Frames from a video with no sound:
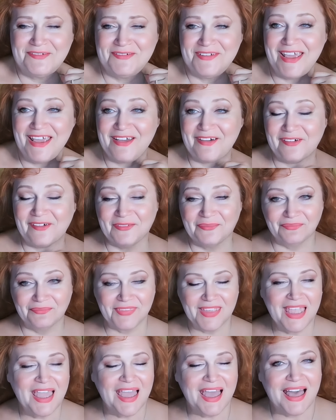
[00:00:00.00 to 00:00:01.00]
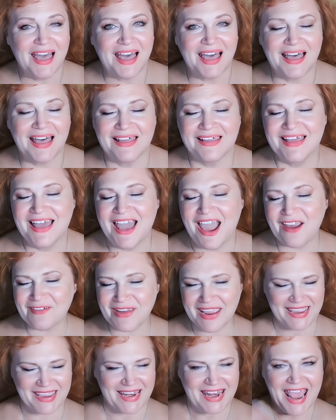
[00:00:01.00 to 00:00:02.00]
I don't know.
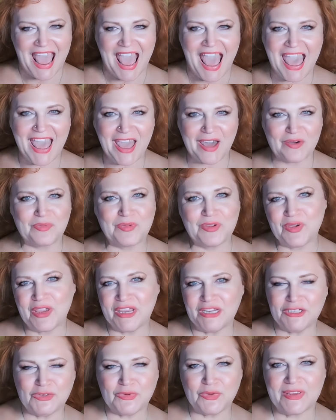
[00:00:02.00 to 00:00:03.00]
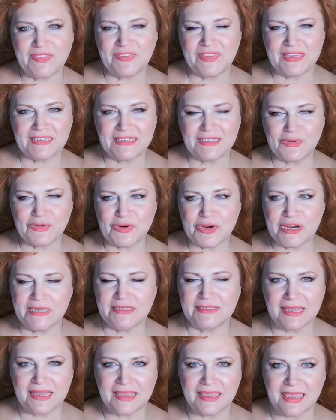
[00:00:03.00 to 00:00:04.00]
Uh, all right. I hope you enjoyed these
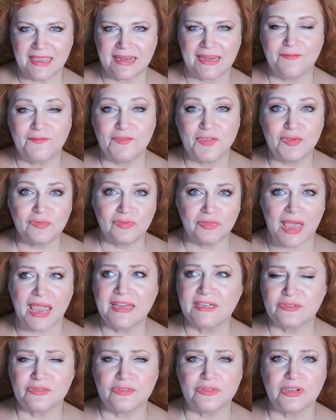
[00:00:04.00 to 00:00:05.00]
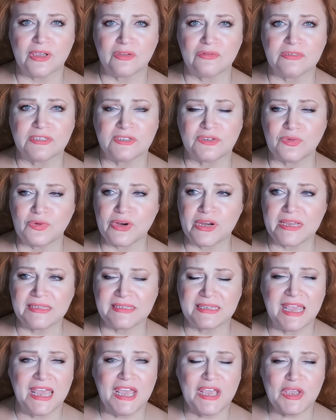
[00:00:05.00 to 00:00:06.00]
stories. Again, if you like True ghost
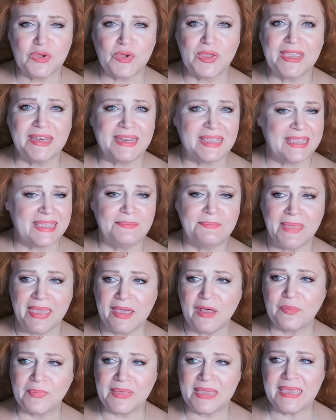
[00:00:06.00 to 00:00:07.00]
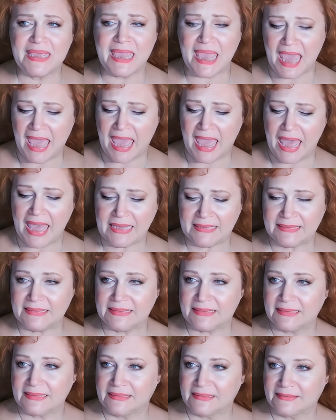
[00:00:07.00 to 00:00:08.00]
stories, you can email me
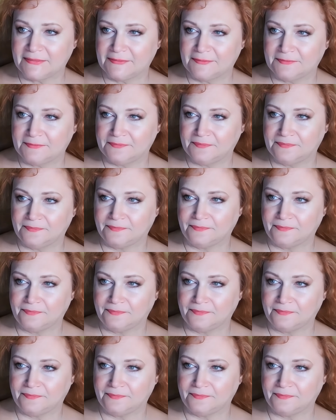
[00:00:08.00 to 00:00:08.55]
at